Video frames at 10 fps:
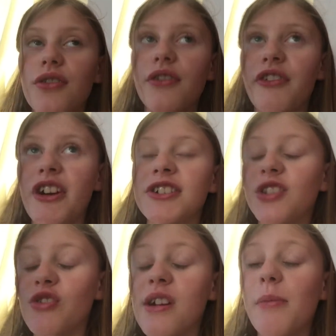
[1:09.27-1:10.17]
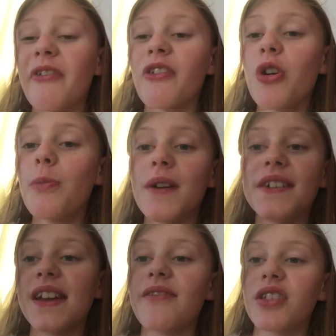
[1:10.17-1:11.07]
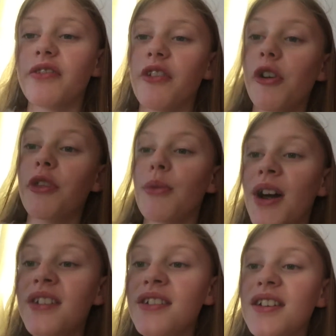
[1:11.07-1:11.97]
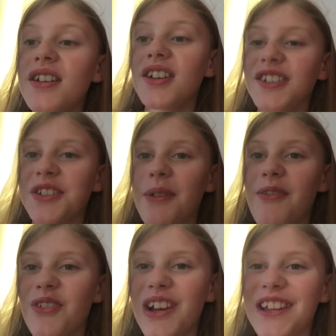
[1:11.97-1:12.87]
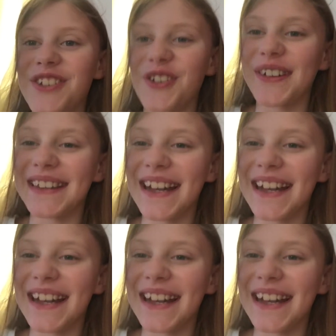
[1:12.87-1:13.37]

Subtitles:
first three before, but never the fourth one. So I'm really enjoying